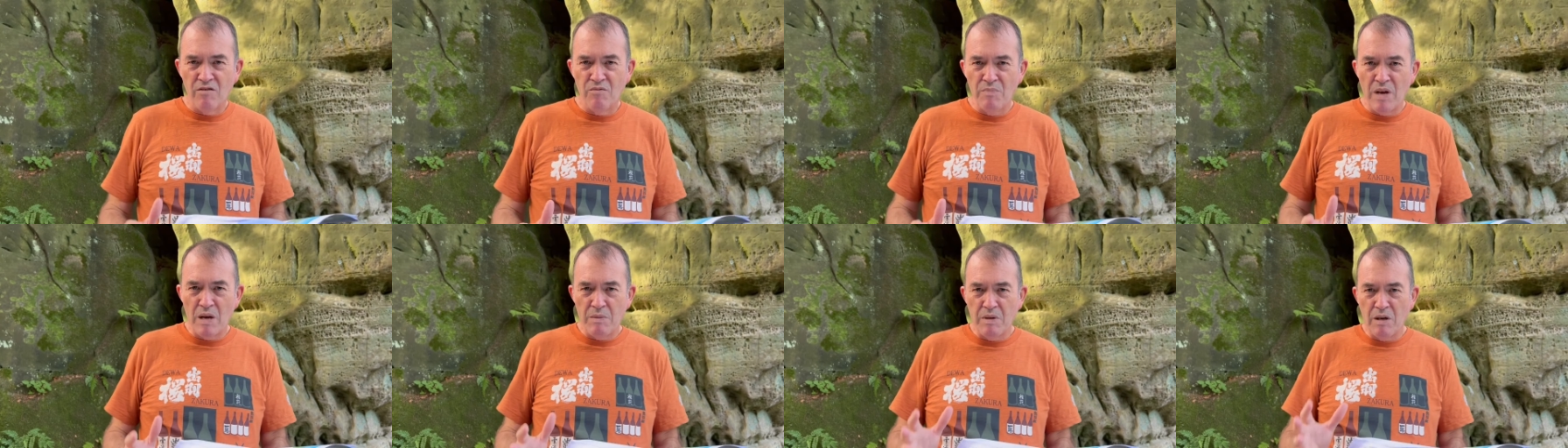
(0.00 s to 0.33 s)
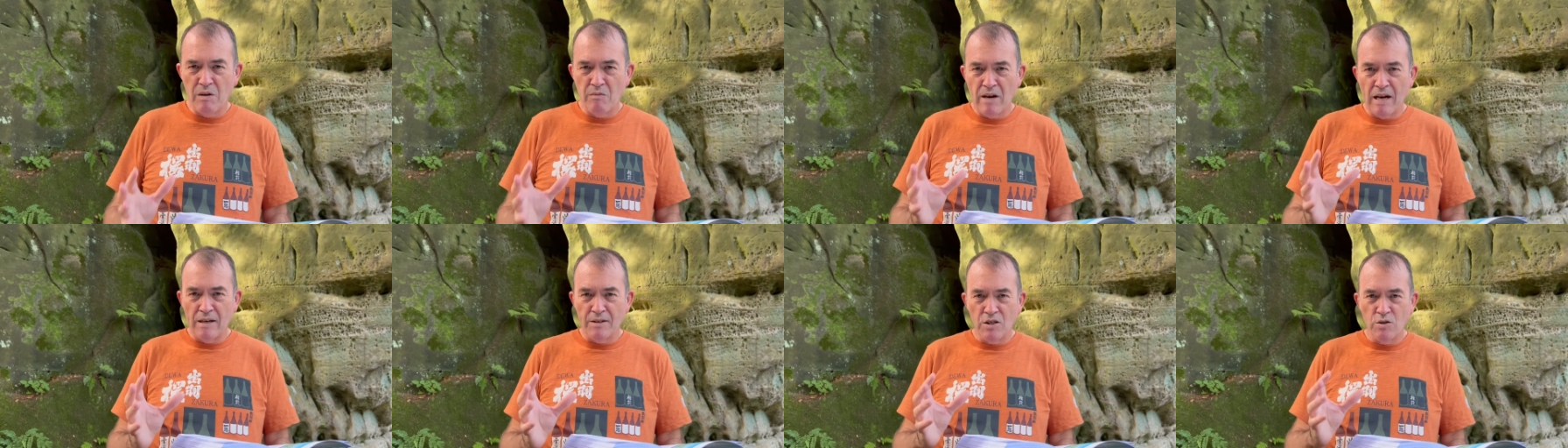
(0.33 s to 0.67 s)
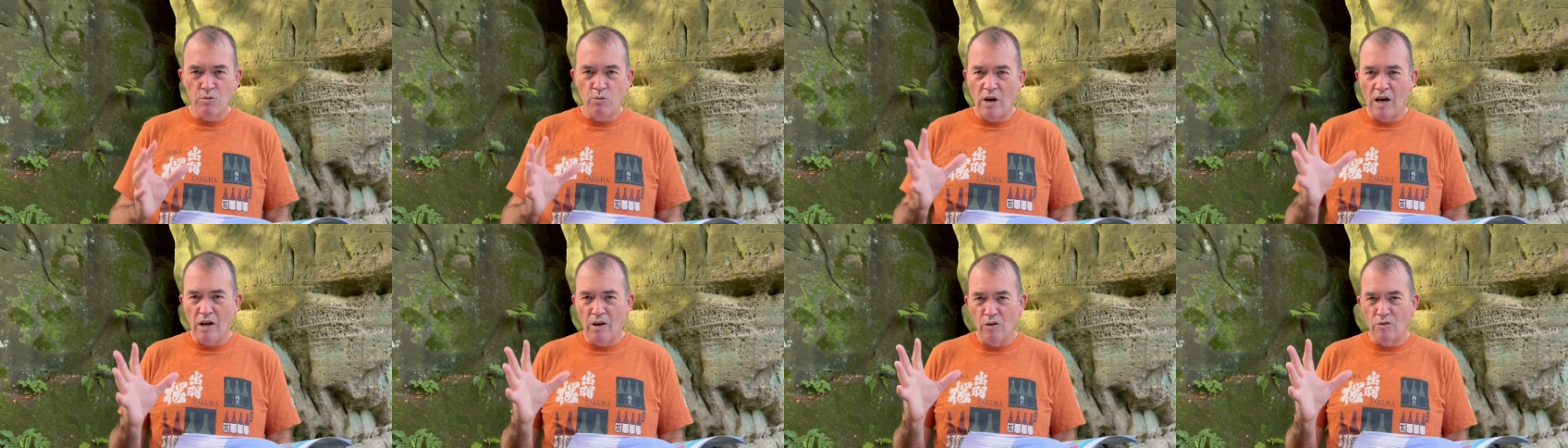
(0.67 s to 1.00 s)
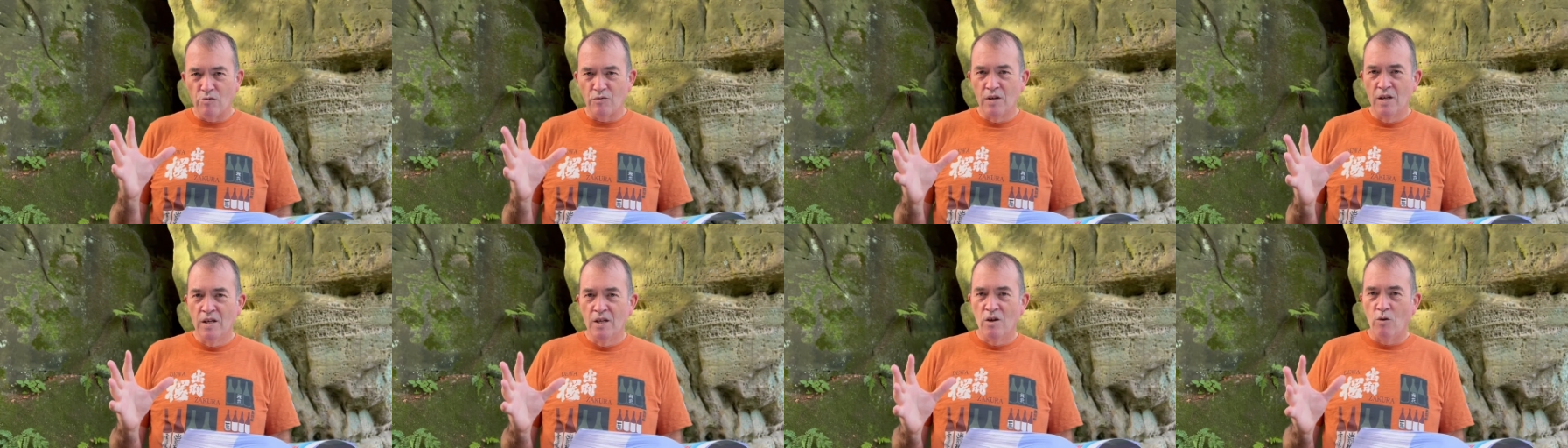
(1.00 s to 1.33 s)
of maybe around
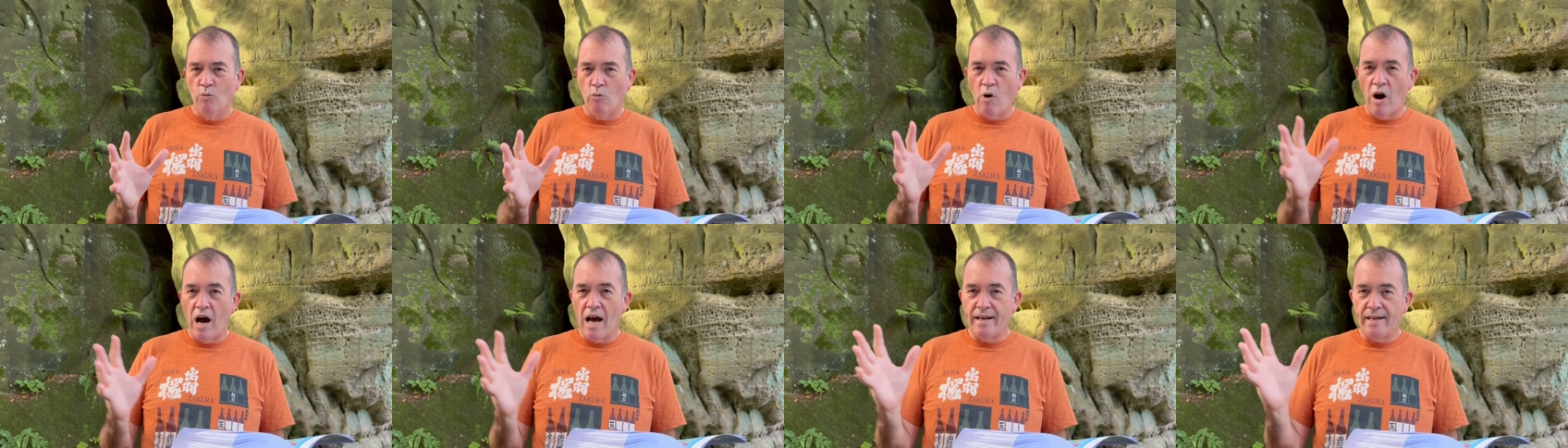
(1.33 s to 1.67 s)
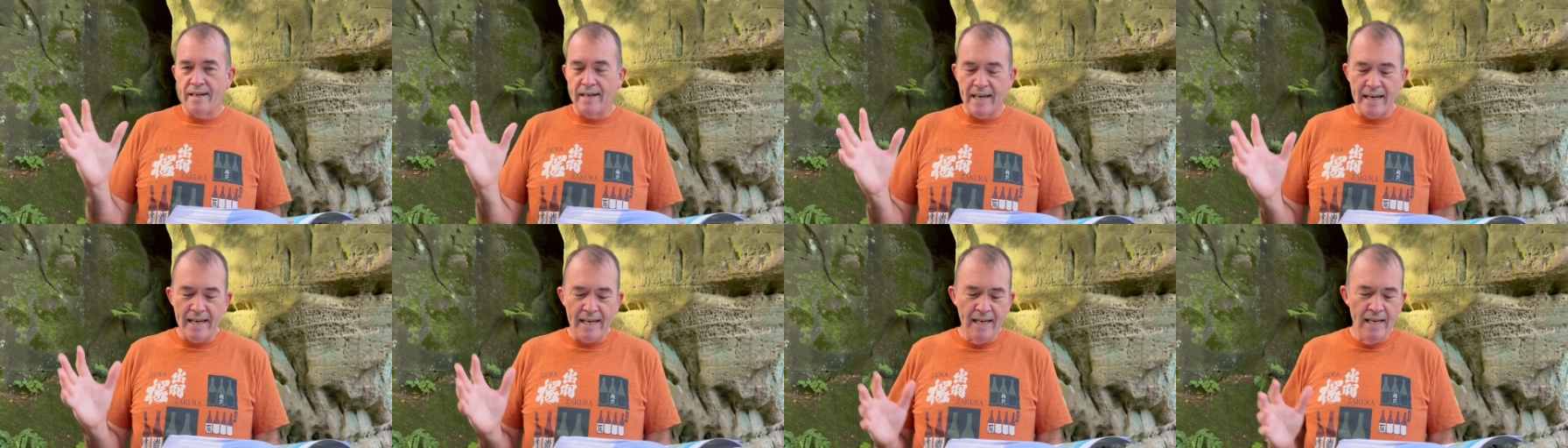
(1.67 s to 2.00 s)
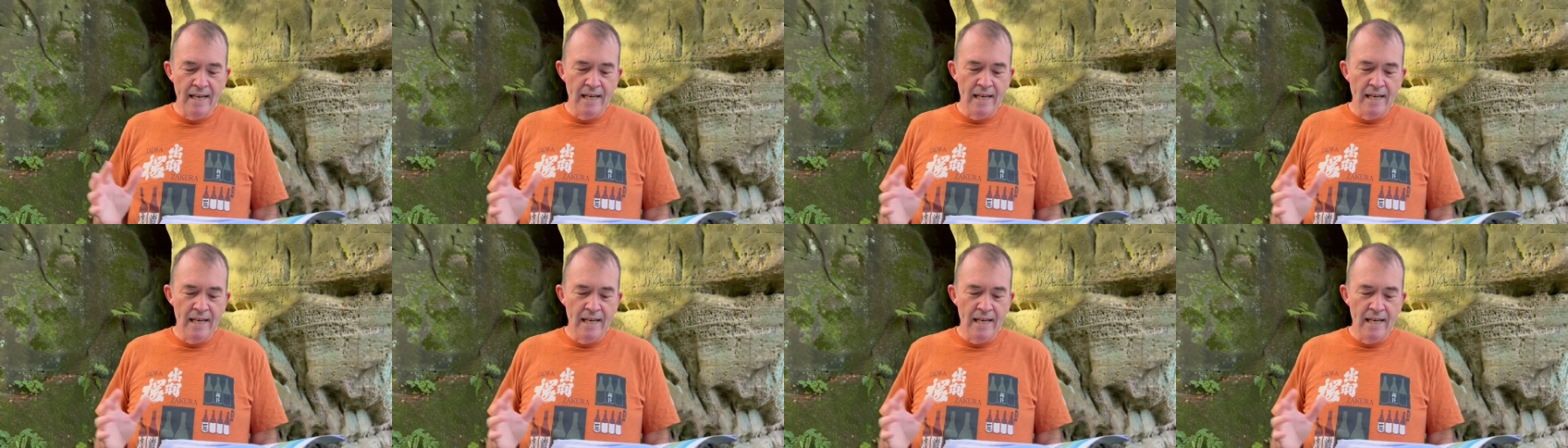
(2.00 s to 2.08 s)
12 widely.